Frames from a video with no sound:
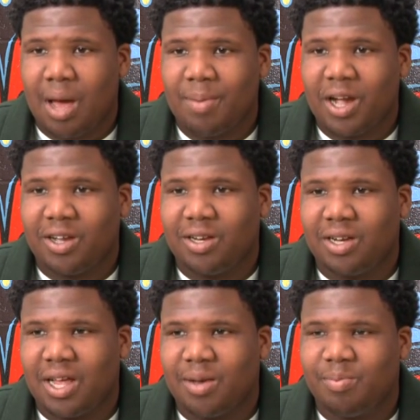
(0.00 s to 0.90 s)
I'm not
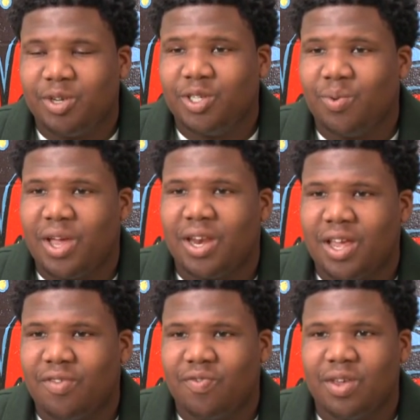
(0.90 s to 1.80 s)
gonna like push away a
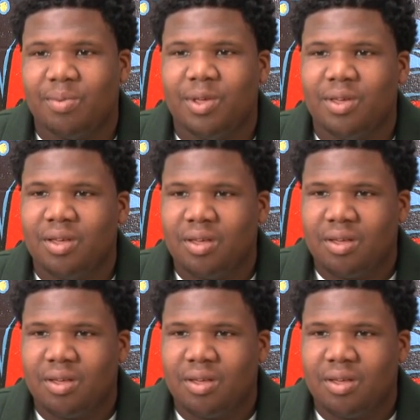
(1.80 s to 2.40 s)
nice family.